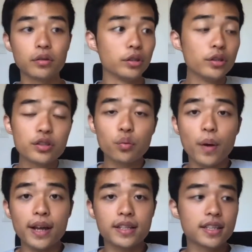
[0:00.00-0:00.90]
lose
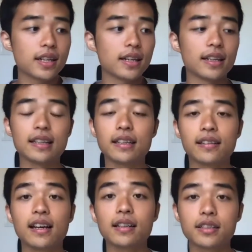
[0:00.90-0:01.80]
weight in the
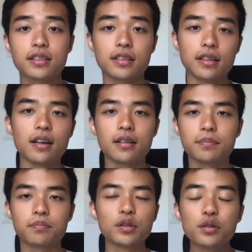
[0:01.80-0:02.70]
last
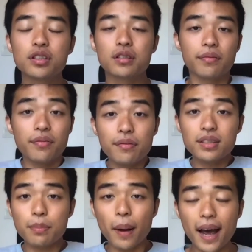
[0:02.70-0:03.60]
lose
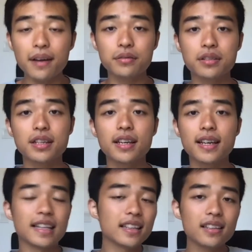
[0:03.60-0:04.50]
50 pounds
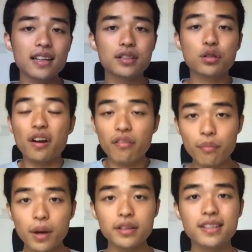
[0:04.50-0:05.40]
in the last
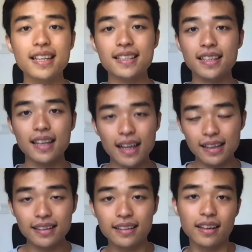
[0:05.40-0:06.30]
12 months.
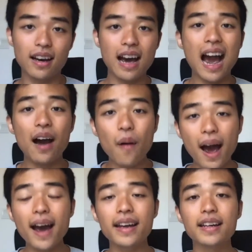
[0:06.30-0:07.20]
how
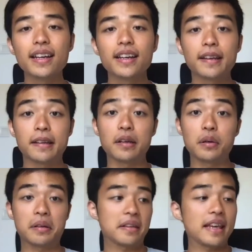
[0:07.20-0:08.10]
I,
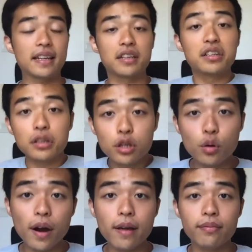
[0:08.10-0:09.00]
getting a good
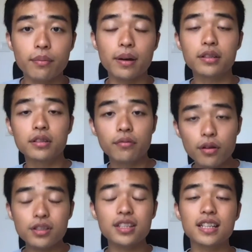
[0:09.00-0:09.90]
grade from my
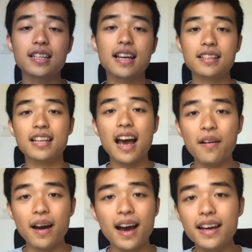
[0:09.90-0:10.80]
university. That's
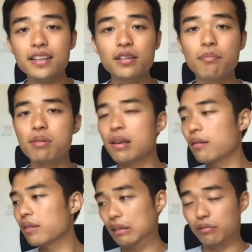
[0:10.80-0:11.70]
how I, be
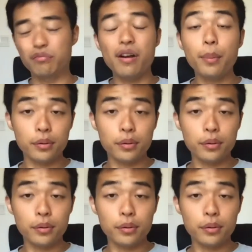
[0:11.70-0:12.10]
very